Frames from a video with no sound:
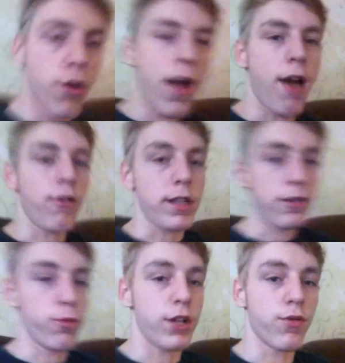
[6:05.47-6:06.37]
few
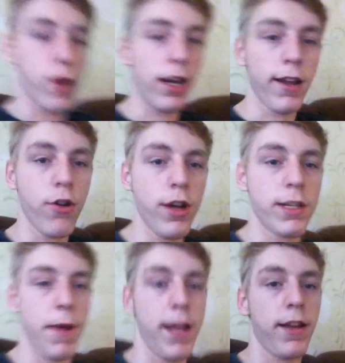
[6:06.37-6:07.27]
hours, which really
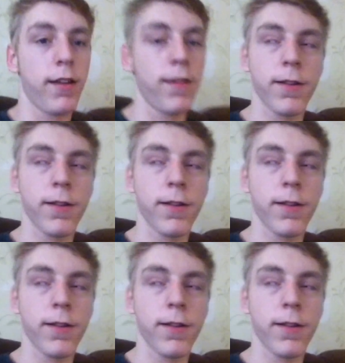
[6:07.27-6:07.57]
annoys me.